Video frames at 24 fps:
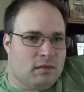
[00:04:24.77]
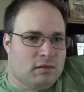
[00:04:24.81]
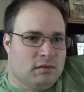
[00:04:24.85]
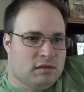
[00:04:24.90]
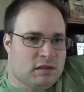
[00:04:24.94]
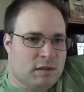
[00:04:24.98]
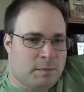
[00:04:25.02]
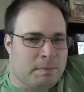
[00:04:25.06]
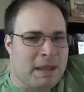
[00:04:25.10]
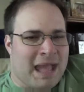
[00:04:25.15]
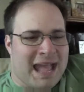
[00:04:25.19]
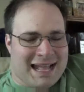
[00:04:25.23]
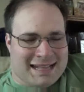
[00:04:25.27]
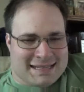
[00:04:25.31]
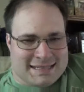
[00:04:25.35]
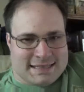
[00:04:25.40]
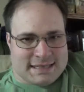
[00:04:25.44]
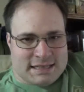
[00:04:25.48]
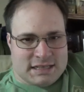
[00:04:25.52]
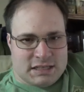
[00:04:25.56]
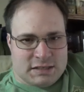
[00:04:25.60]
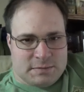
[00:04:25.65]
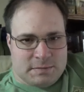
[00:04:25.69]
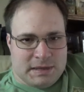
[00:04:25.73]
the
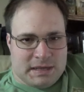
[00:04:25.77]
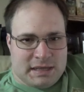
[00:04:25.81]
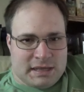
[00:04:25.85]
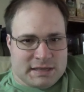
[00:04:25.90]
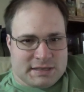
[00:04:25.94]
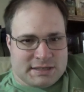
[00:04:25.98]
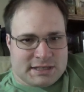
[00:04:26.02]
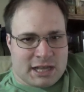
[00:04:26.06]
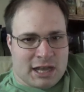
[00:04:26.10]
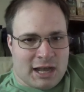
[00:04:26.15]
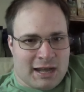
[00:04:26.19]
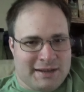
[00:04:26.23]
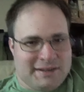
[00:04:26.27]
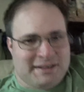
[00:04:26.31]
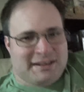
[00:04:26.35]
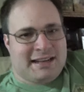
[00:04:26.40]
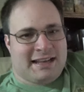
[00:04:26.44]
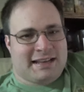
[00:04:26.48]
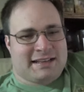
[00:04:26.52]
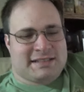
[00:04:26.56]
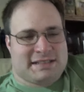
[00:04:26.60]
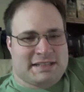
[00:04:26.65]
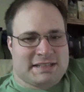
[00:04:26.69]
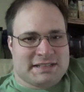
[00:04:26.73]
passage because
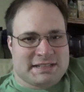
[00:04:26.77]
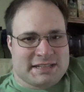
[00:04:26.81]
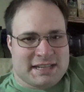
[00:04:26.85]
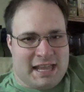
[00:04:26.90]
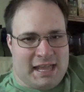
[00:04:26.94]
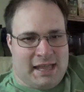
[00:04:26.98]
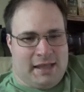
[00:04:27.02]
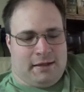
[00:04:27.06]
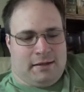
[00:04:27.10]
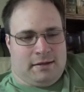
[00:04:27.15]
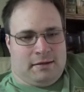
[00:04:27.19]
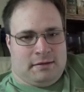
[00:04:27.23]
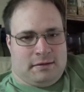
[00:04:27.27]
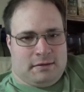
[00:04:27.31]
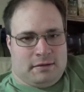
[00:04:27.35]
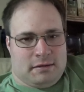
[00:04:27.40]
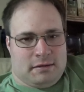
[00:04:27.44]
context is king.